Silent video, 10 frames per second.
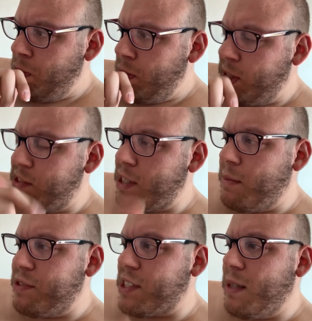because
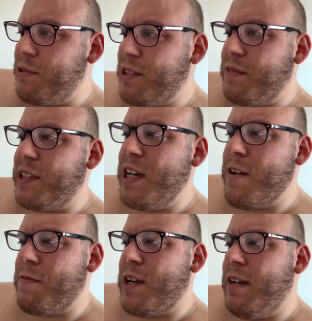Homicide was off the
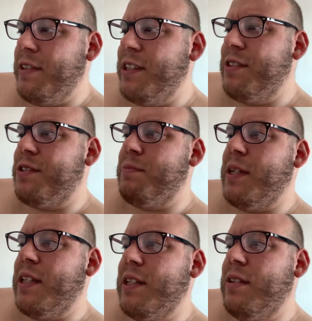air 5 years
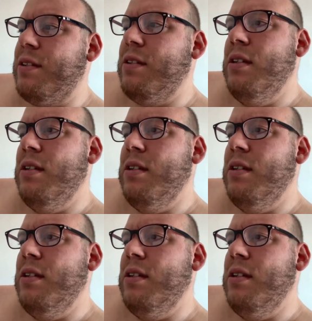by then.